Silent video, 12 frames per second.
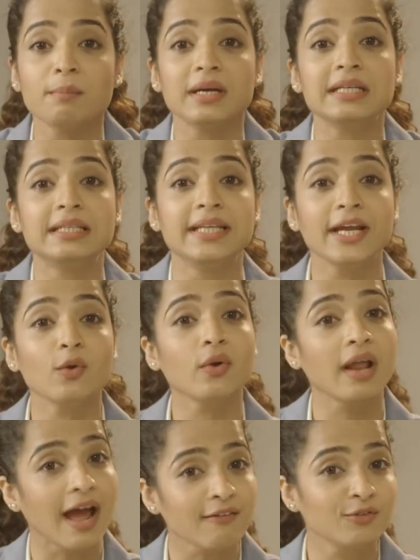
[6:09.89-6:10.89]
but they
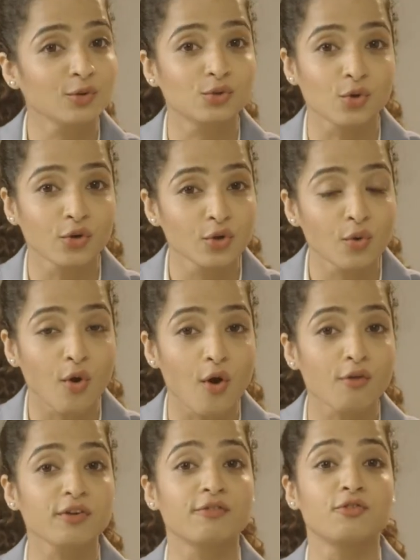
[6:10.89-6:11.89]
don't have to throw you
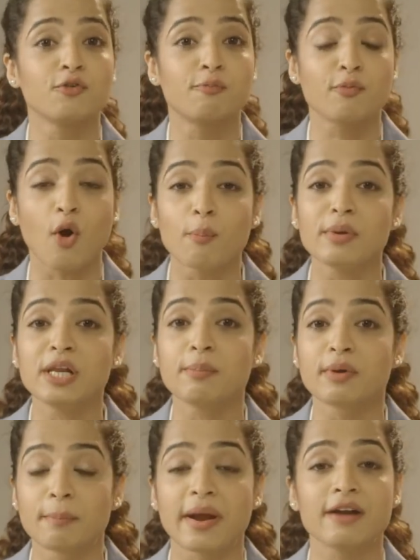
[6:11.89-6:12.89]
off if you've properly
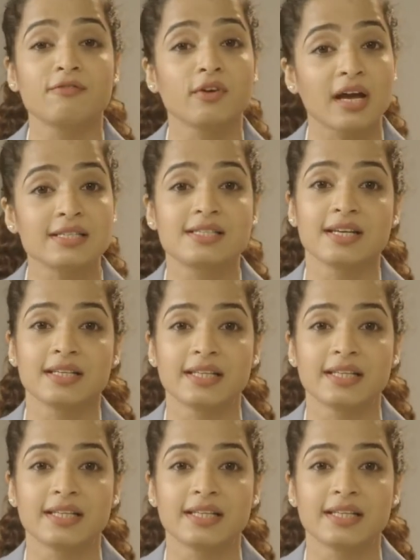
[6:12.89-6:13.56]
prepared for answering